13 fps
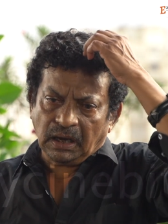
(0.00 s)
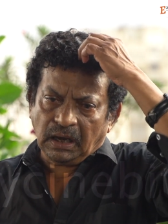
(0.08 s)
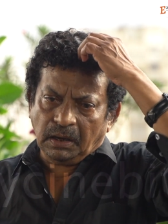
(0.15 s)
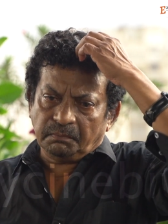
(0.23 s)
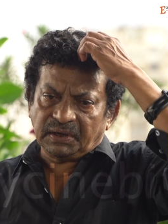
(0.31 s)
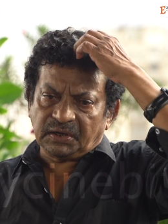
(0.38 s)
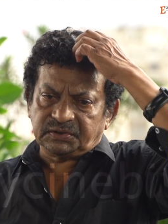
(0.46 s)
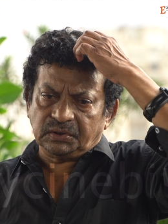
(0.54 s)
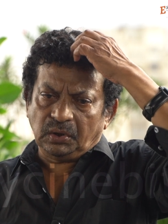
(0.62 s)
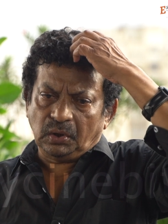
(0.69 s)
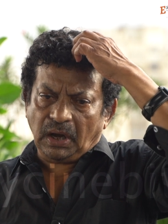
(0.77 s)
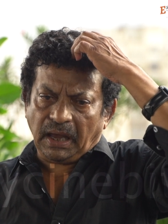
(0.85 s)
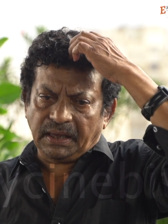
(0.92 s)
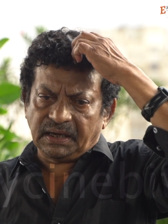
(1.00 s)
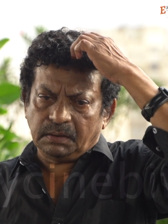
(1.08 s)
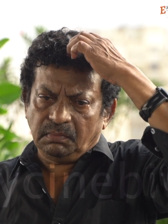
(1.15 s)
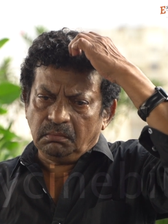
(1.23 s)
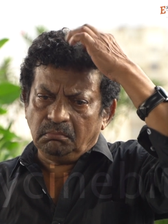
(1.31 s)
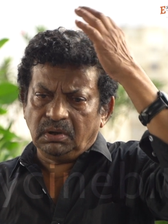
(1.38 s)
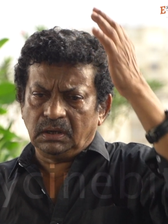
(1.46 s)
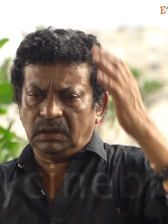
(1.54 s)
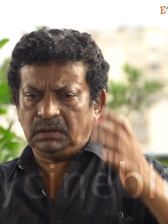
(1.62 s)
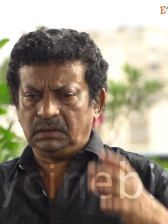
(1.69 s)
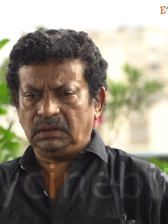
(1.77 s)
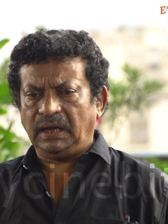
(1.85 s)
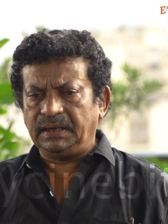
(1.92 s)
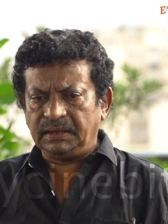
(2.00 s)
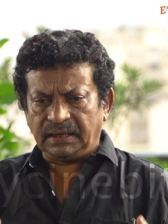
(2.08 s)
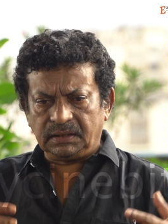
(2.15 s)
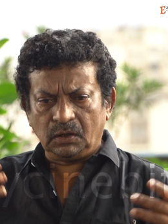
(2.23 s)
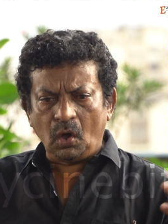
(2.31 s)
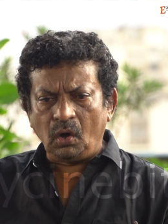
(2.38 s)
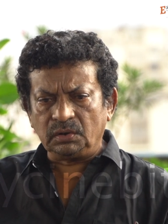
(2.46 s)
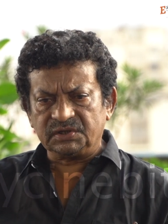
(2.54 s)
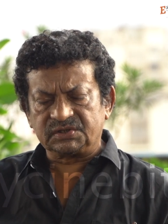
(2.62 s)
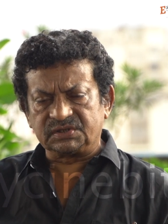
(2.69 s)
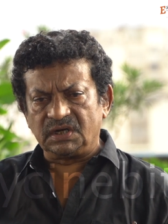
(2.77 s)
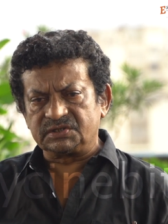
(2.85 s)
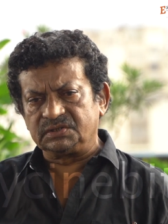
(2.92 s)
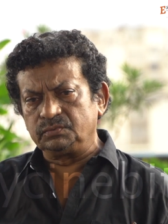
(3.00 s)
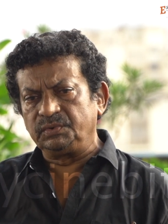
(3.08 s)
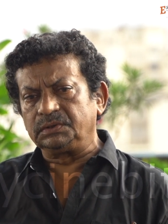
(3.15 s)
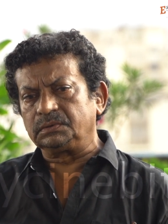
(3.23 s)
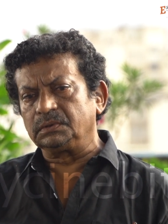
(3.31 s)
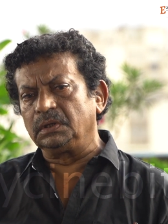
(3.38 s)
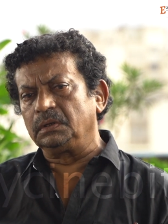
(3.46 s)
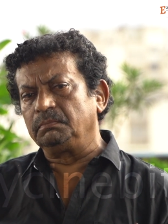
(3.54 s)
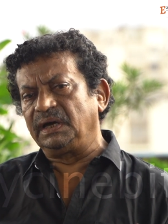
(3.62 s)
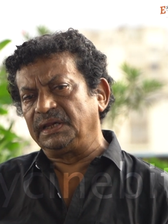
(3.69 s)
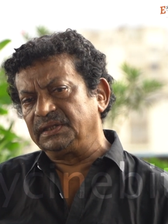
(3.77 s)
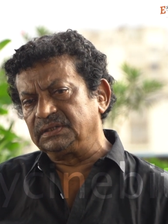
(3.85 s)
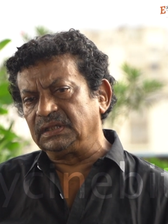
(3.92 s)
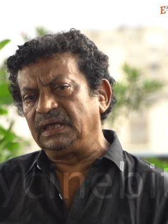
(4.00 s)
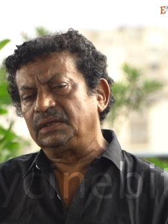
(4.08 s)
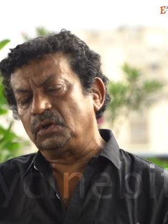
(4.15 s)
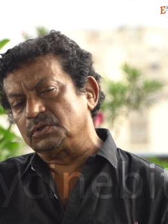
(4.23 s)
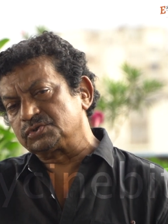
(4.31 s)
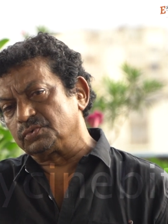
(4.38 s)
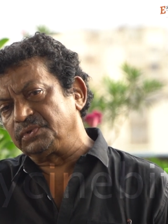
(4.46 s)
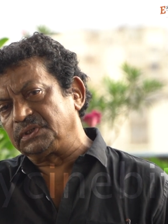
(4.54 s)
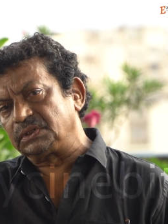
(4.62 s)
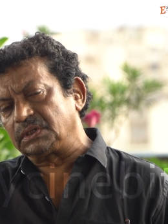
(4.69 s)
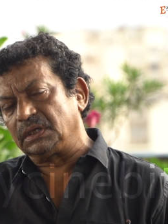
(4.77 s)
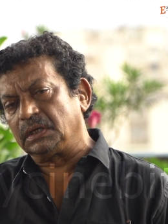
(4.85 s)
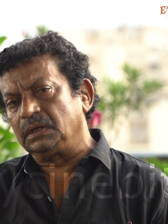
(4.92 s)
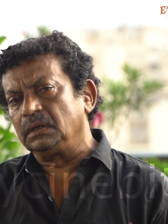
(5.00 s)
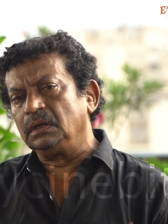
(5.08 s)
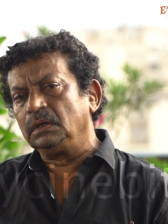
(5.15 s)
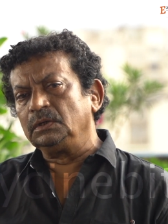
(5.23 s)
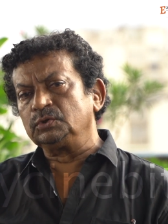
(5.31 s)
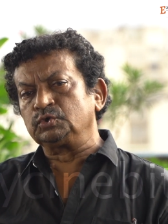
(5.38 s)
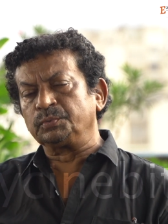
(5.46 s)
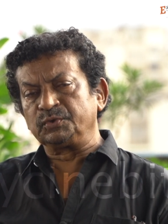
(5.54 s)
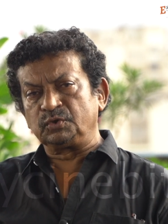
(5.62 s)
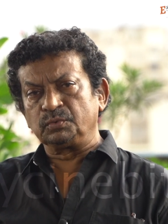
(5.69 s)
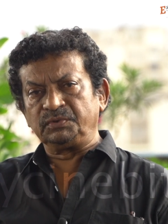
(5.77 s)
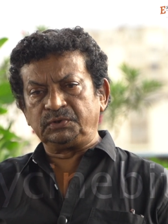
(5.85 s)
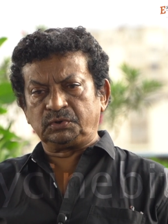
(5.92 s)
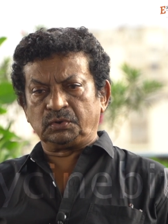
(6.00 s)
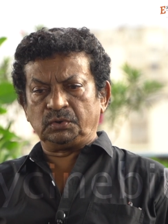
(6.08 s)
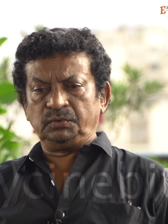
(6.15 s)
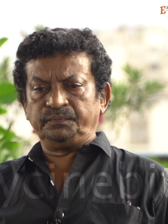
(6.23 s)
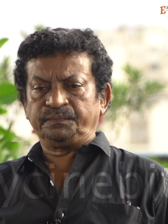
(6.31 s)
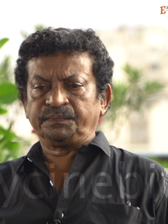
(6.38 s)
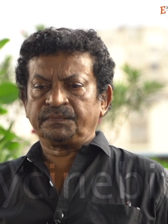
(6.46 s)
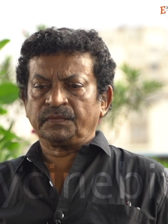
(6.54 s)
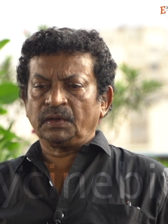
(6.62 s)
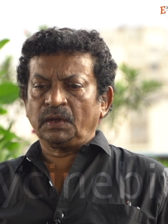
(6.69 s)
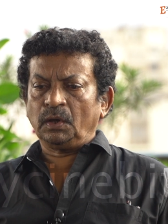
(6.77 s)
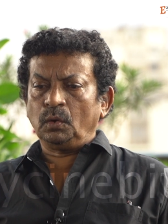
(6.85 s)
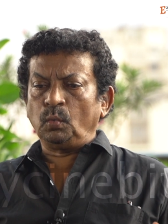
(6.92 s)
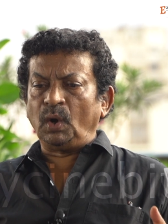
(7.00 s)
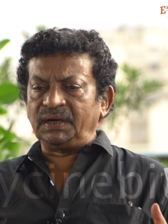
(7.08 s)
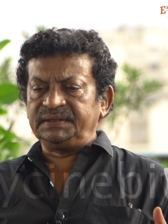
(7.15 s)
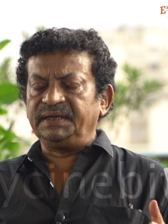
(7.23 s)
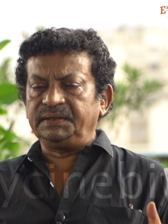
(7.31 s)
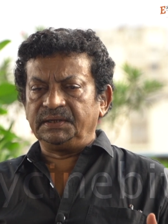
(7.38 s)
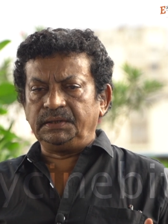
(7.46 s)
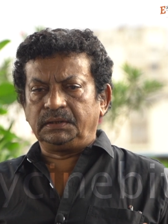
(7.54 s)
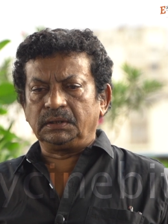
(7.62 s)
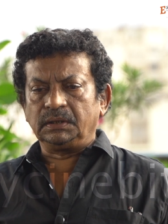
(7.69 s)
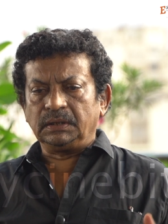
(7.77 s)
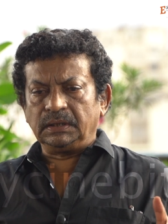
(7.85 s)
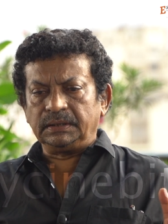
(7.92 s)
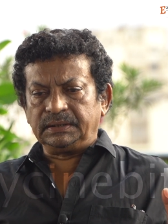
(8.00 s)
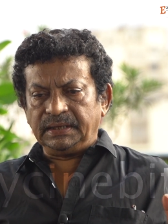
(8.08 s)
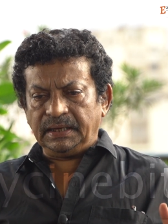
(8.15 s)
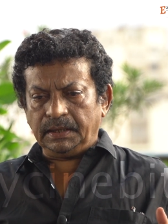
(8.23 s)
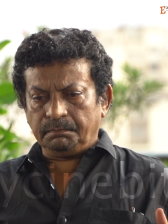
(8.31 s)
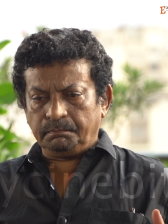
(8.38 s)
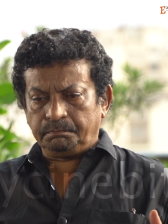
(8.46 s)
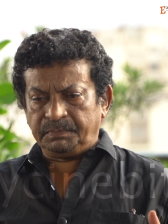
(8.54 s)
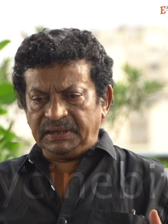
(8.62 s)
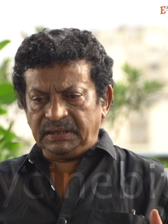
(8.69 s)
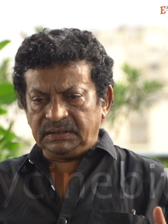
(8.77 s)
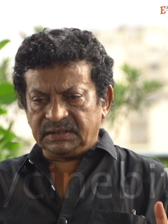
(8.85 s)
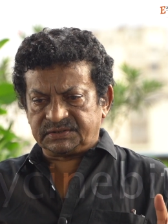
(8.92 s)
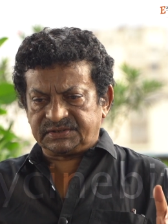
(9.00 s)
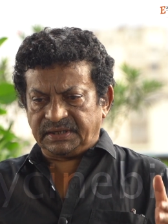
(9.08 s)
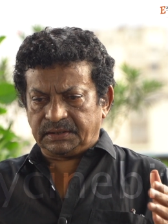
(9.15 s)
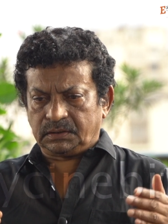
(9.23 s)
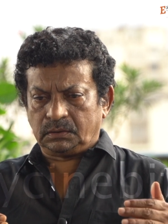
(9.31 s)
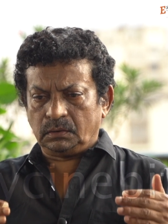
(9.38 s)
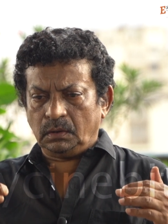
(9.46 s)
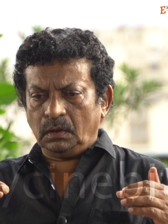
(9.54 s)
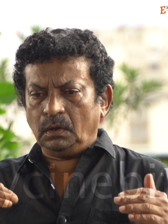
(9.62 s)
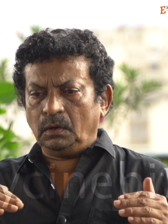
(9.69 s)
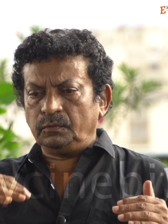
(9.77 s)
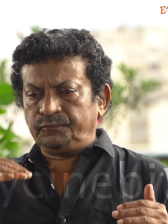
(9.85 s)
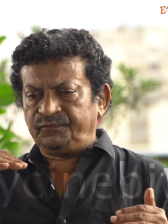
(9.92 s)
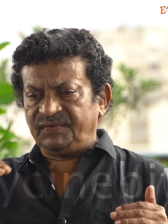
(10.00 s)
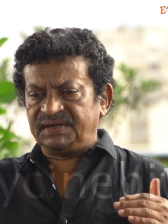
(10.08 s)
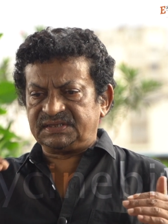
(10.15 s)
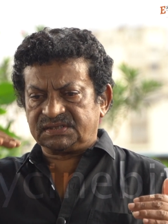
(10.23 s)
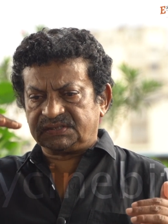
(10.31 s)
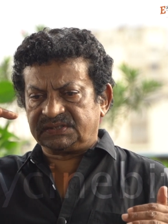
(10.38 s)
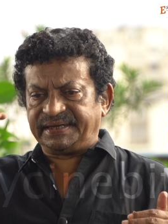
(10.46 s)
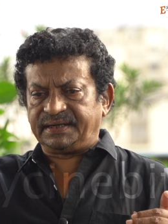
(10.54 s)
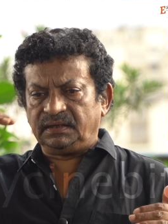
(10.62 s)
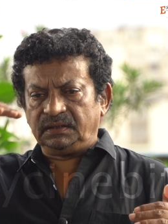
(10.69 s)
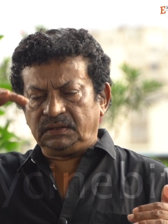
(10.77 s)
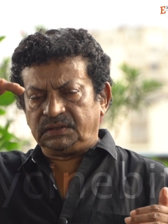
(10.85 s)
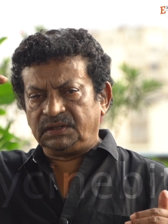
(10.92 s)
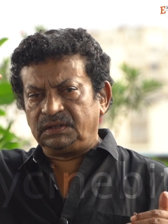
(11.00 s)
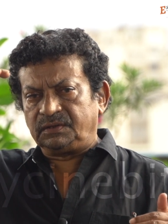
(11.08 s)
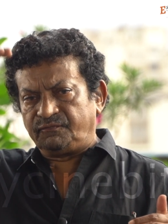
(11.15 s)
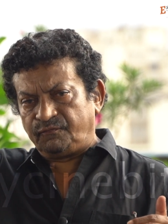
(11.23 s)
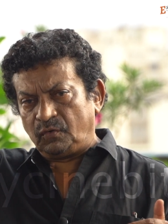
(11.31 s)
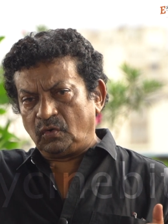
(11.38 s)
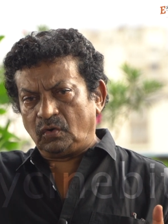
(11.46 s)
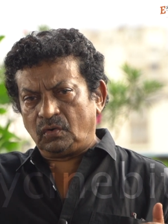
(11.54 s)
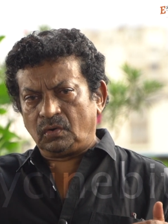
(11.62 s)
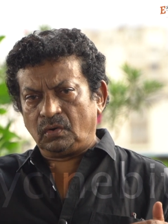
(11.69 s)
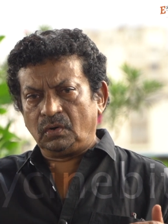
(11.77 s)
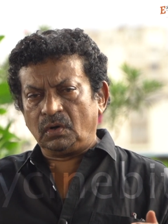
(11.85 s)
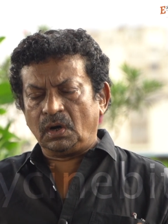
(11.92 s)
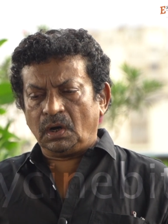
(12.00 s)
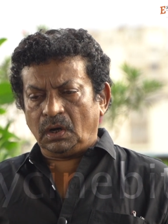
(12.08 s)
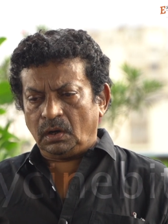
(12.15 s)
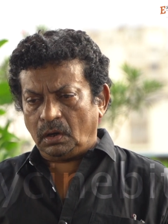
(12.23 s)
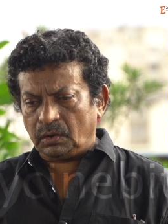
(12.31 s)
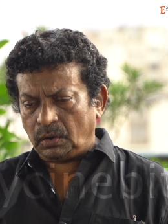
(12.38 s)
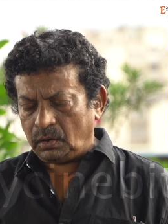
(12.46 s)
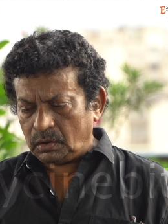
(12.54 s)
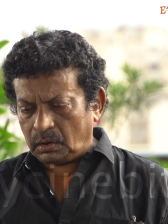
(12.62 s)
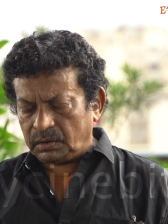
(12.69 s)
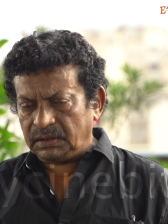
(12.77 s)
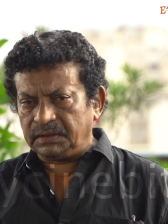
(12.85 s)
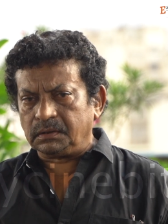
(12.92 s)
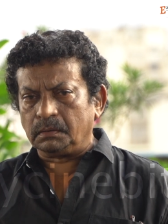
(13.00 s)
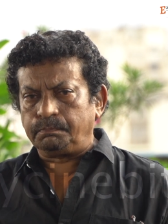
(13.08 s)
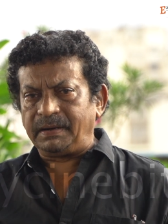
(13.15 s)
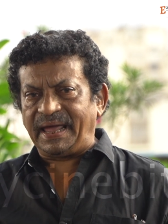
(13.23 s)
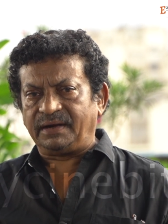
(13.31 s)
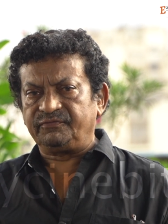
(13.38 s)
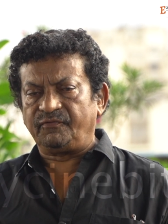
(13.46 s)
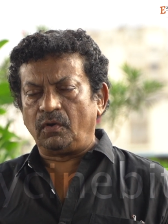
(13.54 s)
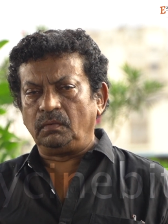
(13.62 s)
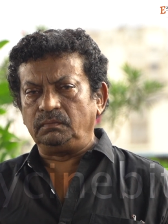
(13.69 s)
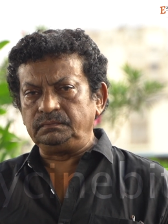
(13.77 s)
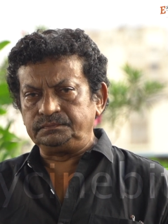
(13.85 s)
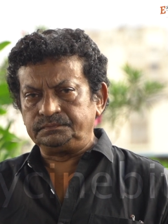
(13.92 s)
Because, I remember I had a long discussion with Manikda and also with Subrata Mitra. What they did, they built the set first, second, third floor on a little platform.